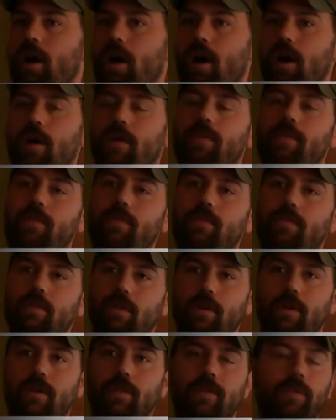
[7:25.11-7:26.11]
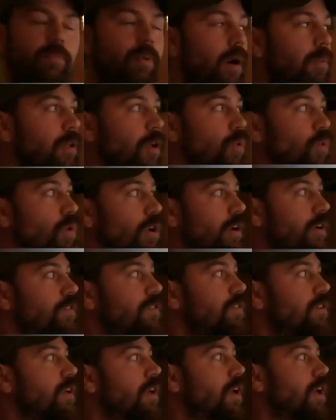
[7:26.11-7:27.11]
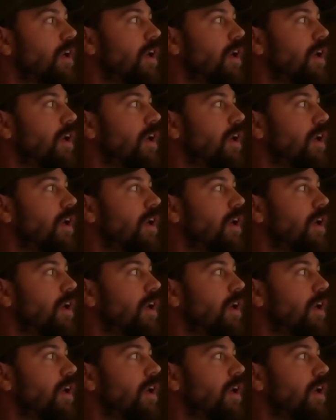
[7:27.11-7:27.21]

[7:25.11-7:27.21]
uh, the, the public works.